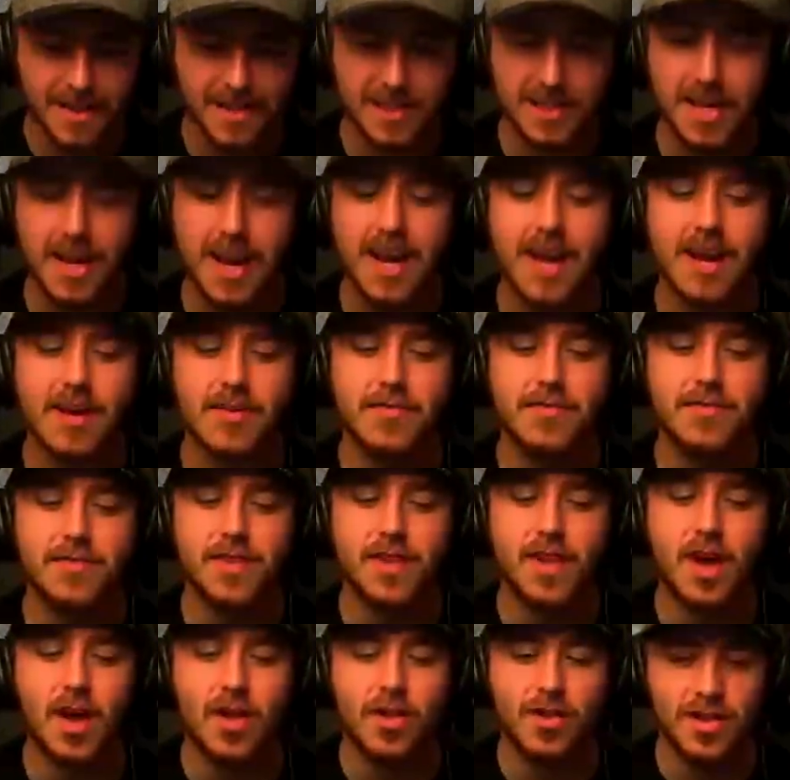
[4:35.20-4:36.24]
I thought I had a
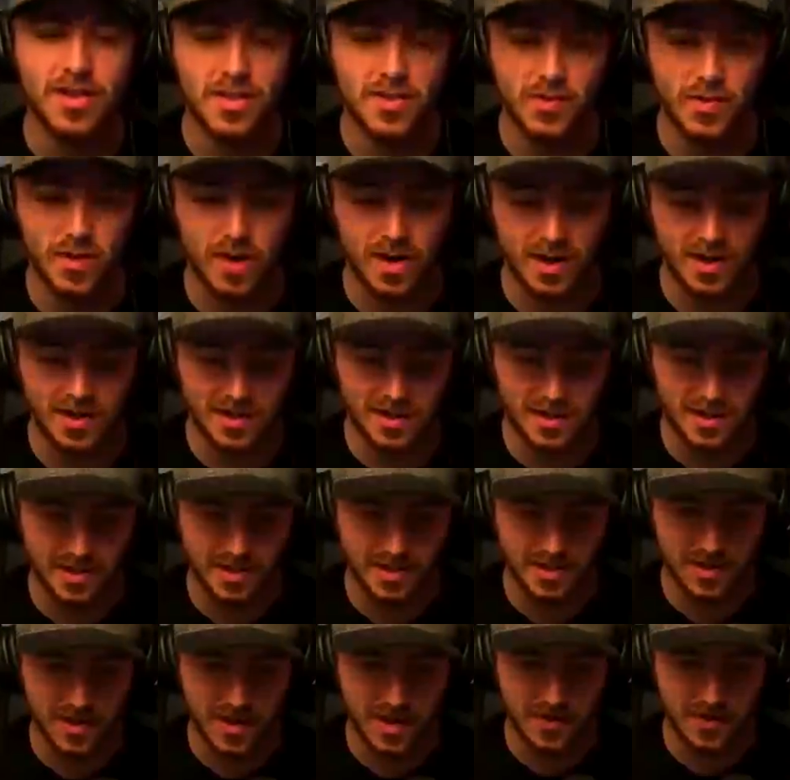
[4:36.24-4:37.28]
flawless run, too,
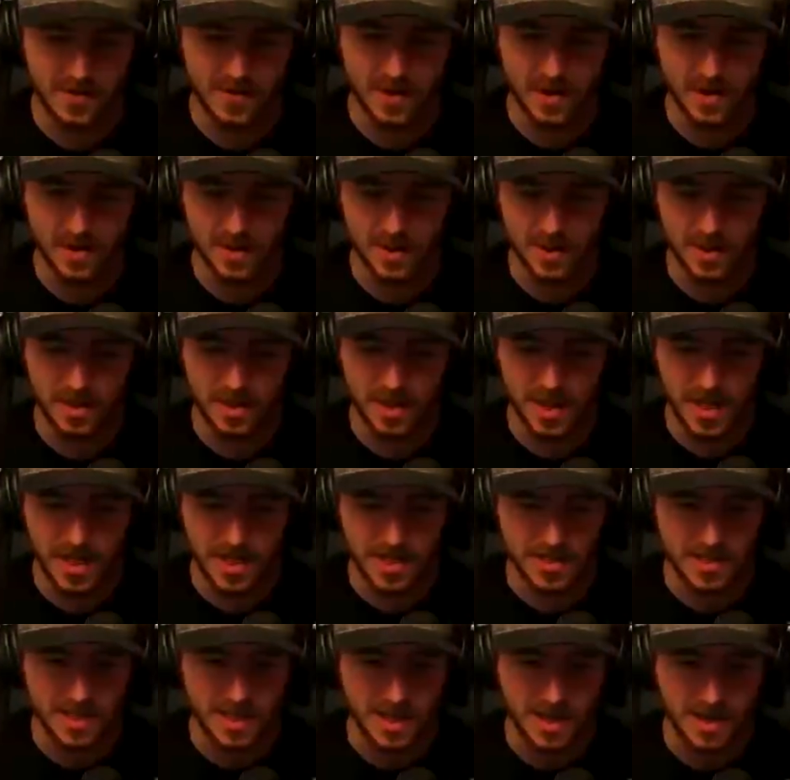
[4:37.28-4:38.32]
and I fucked on the
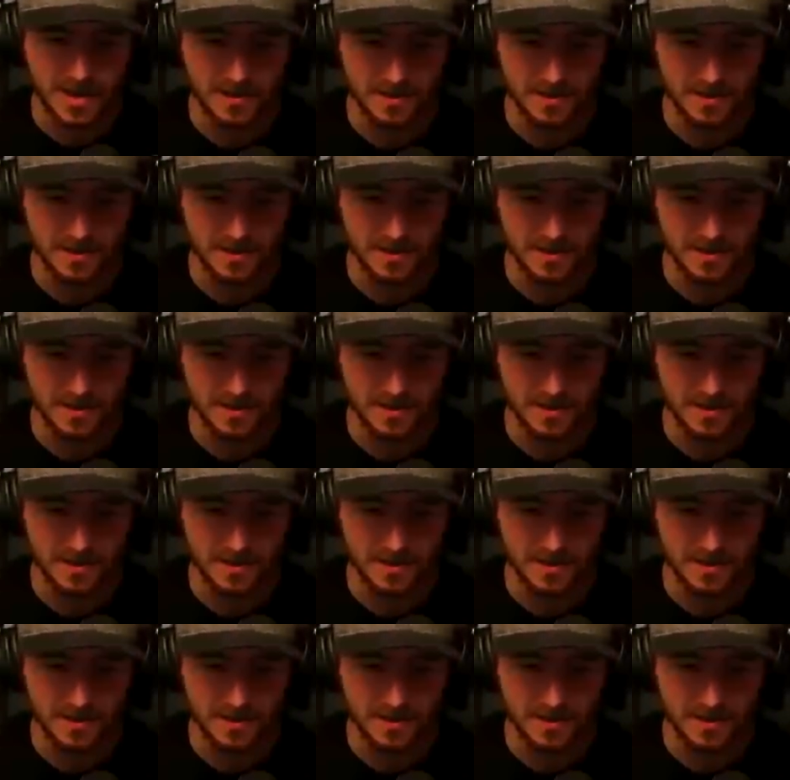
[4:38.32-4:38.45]
last lap.